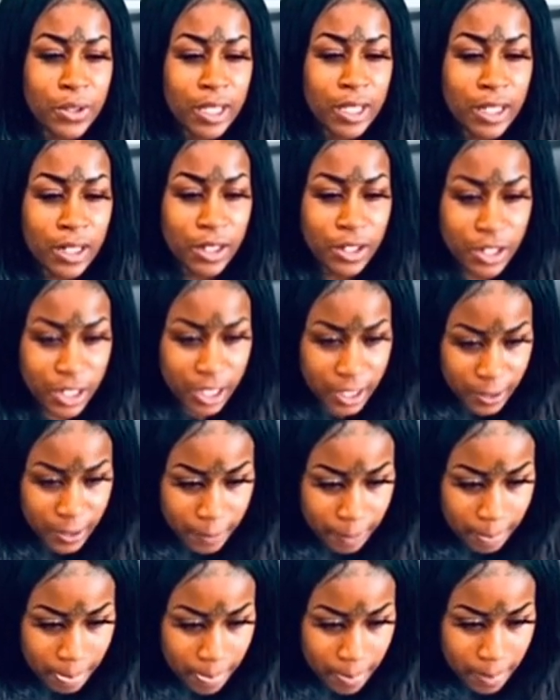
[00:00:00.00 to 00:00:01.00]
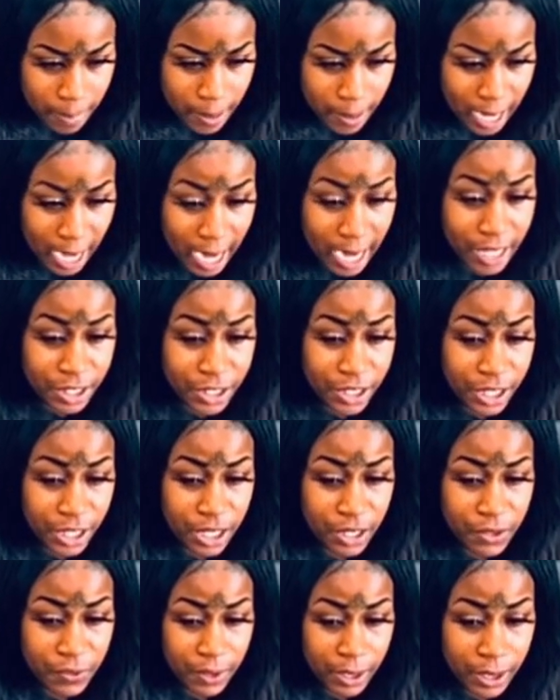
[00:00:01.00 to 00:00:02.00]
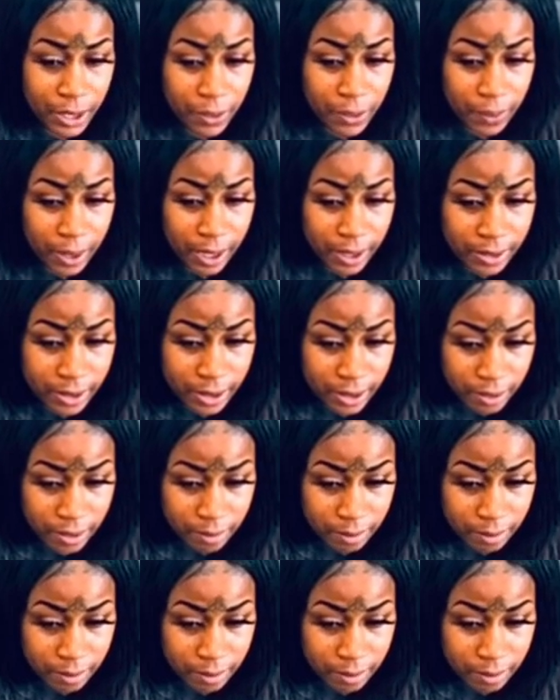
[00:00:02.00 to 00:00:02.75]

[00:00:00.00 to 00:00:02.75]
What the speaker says: energy, as she is very grounded.